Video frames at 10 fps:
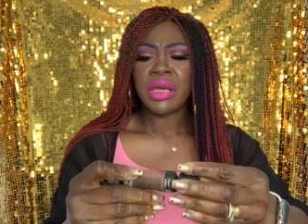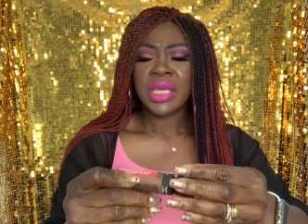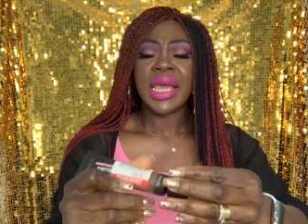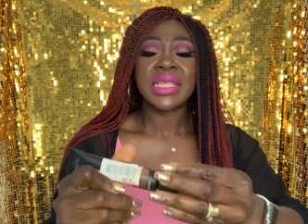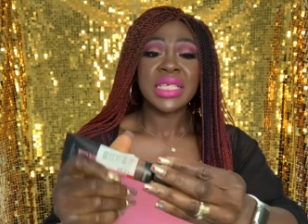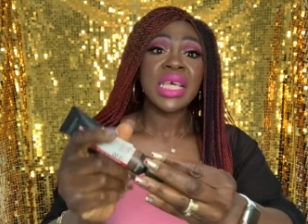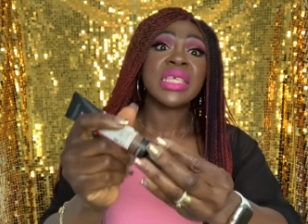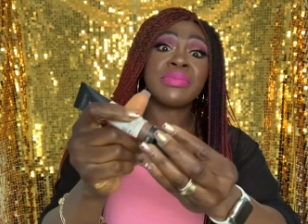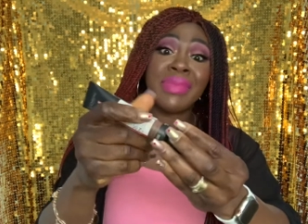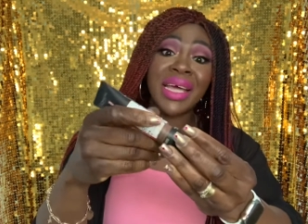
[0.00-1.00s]
Yeah, this
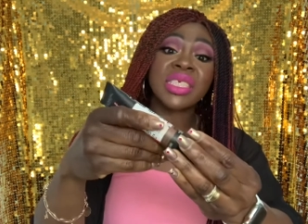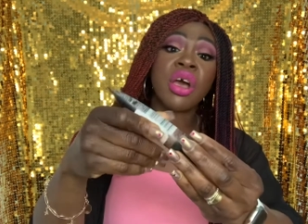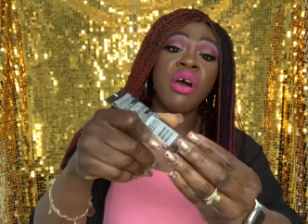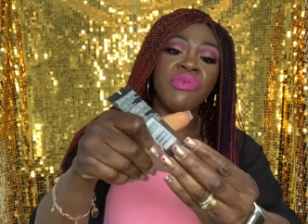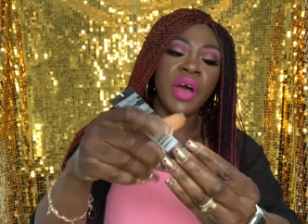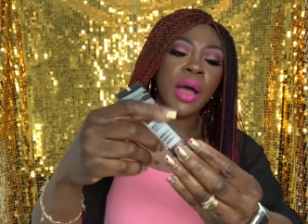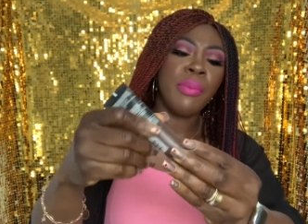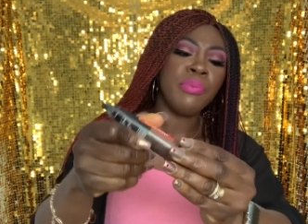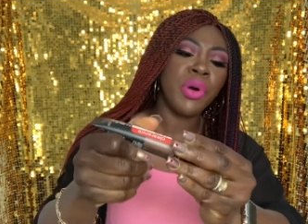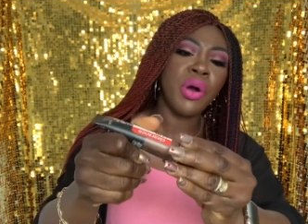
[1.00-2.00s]
says matte cover,
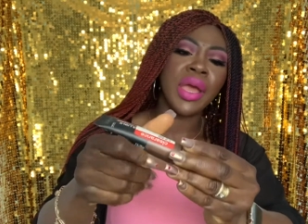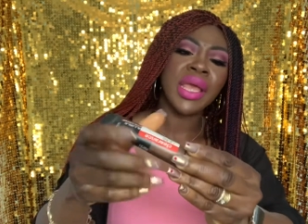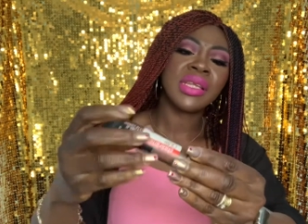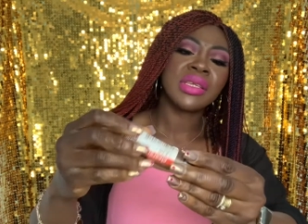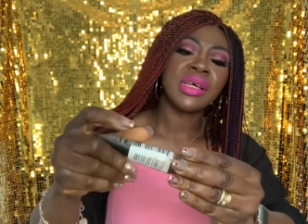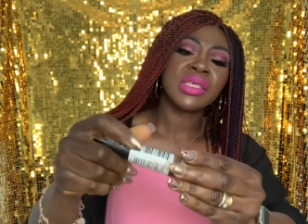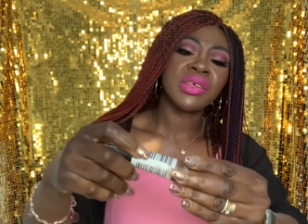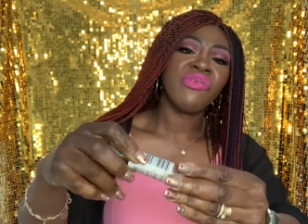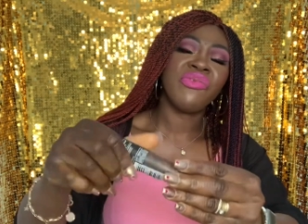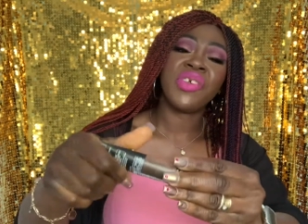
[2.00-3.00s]
but it
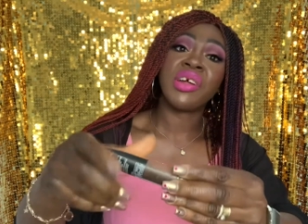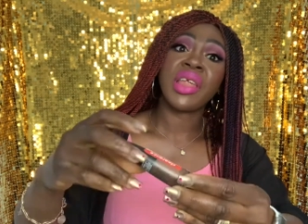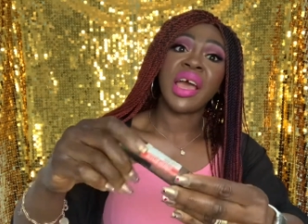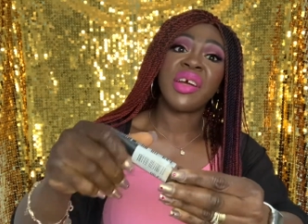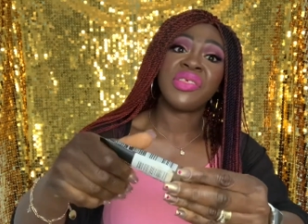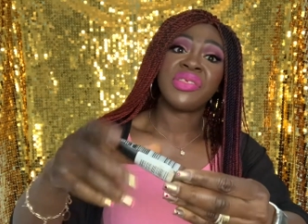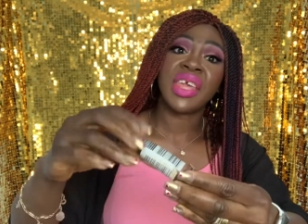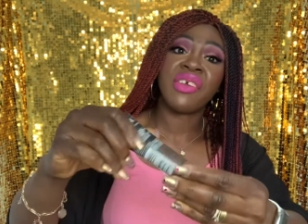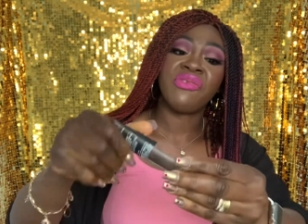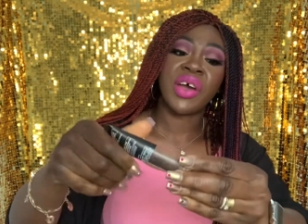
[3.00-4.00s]
doesn't feel like a
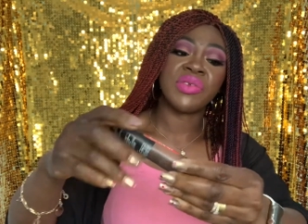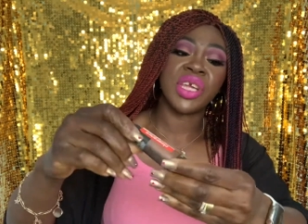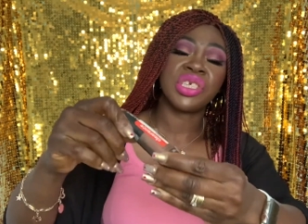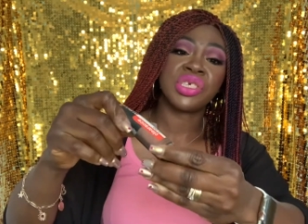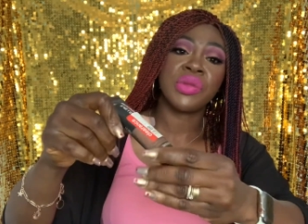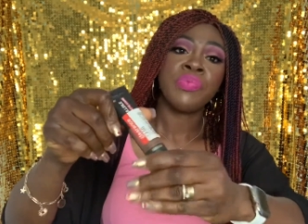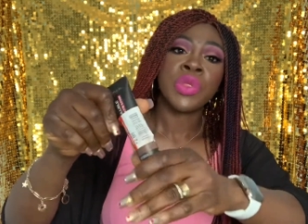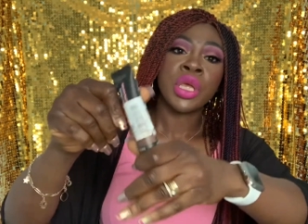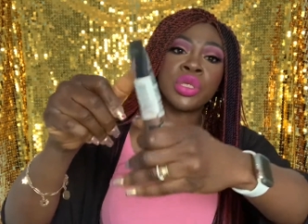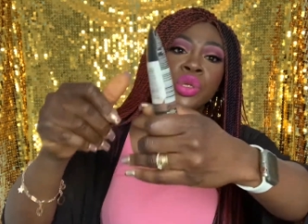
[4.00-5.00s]
thick foundation.
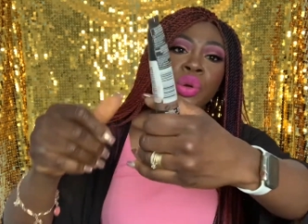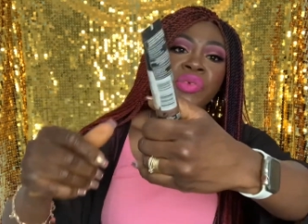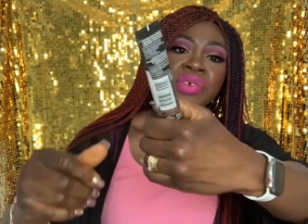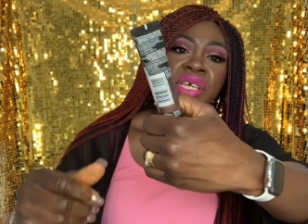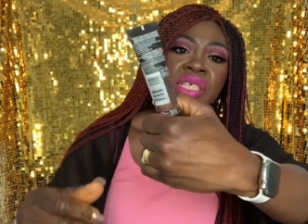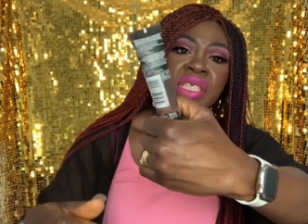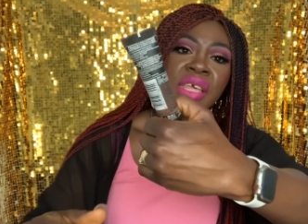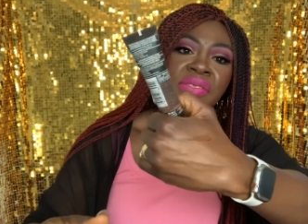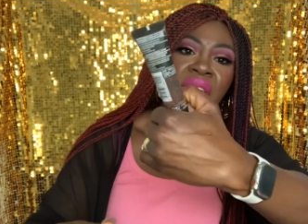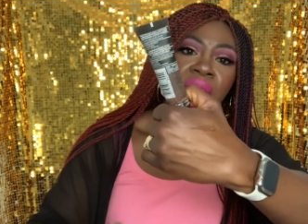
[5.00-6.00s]
So if you can
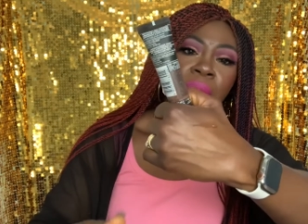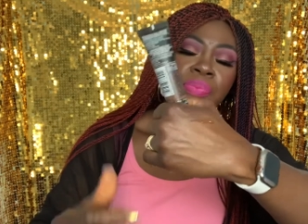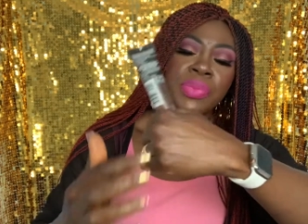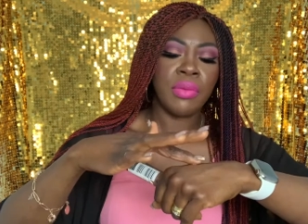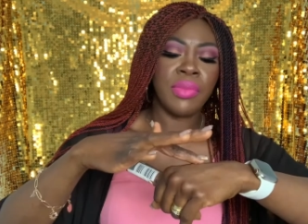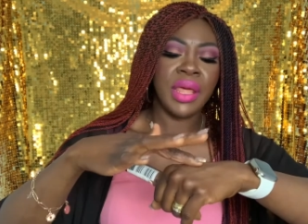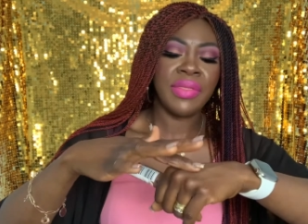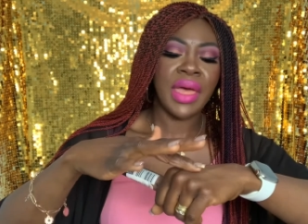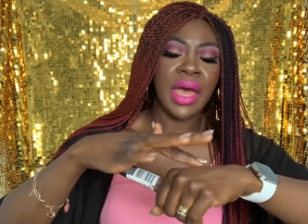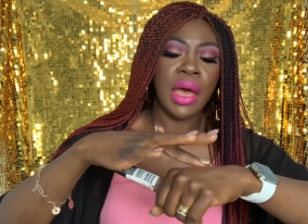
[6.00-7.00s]
see that, blend
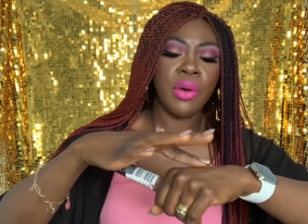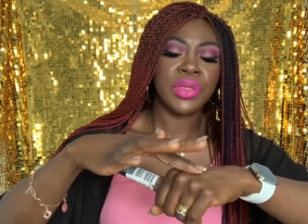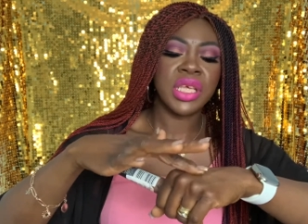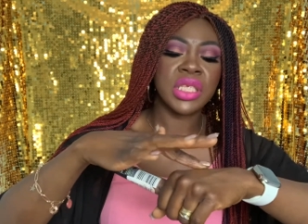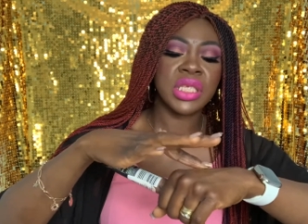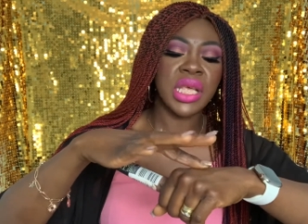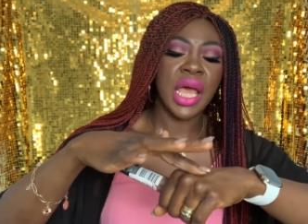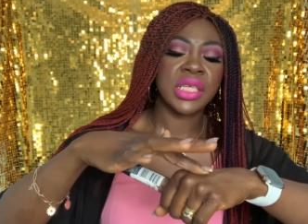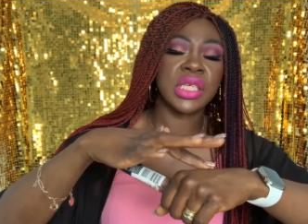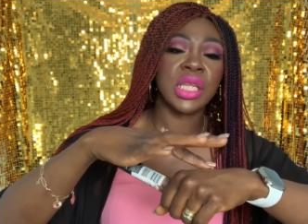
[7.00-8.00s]
that out, this is
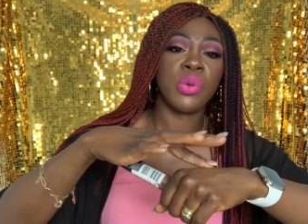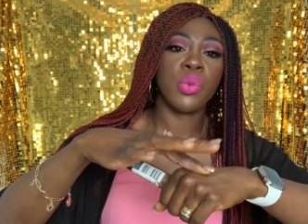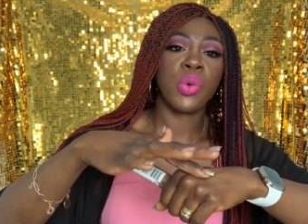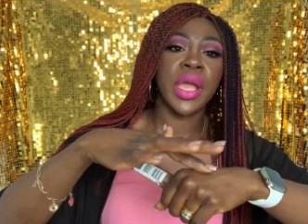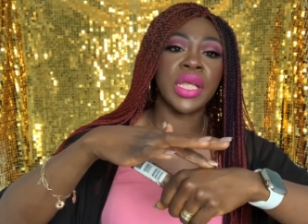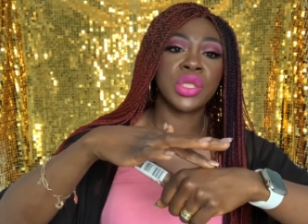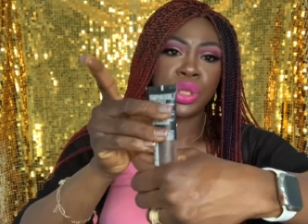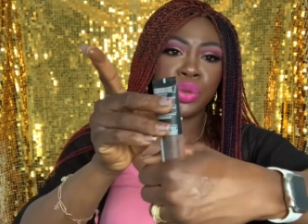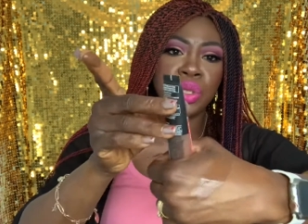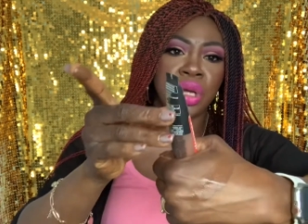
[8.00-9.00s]
actually way
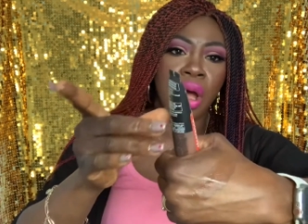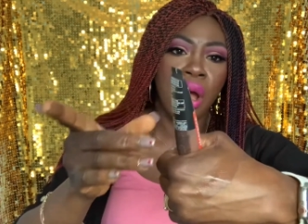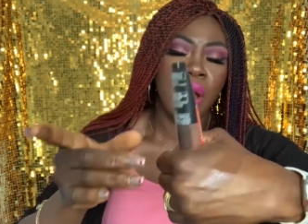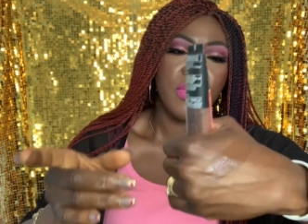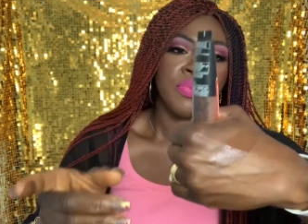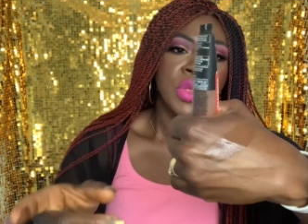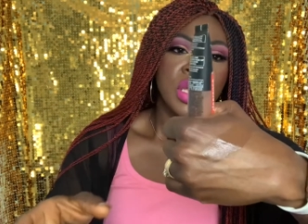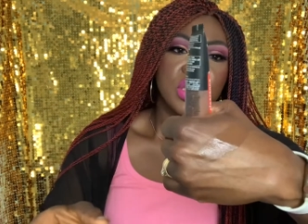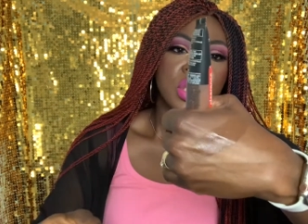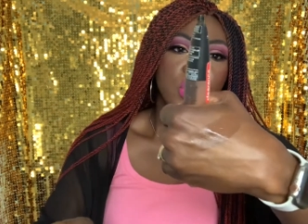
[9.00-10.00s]
too dark.
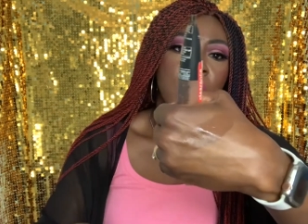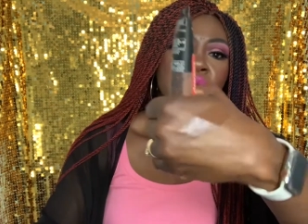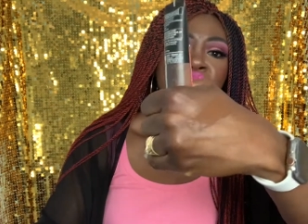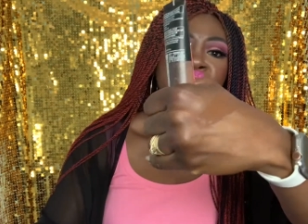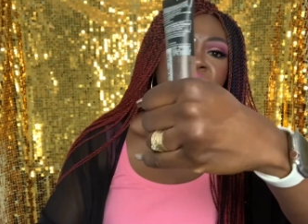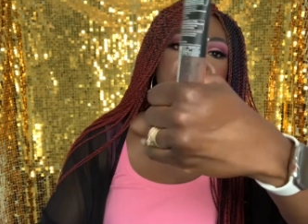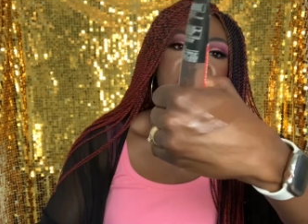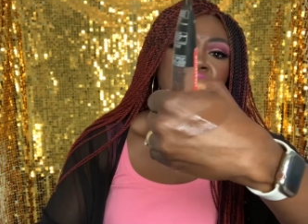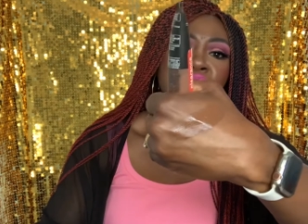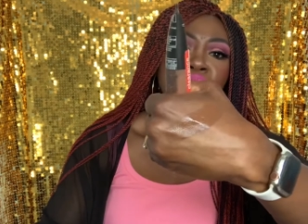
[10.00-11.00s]
So I couldn't really, really
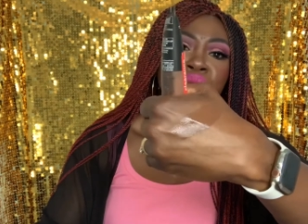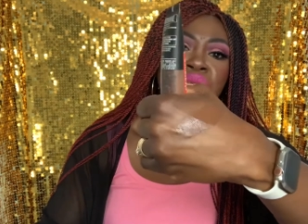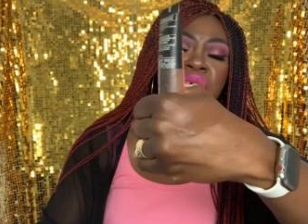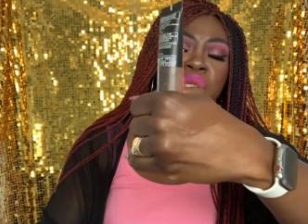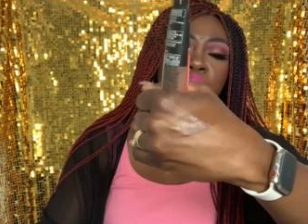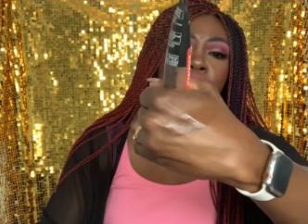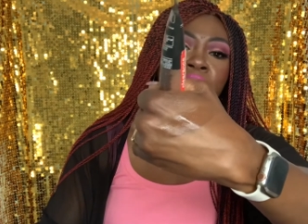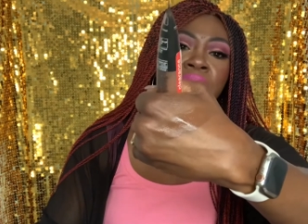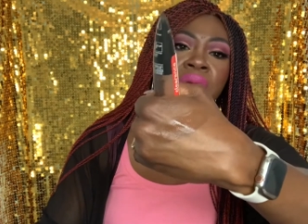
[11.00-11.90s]
use this one.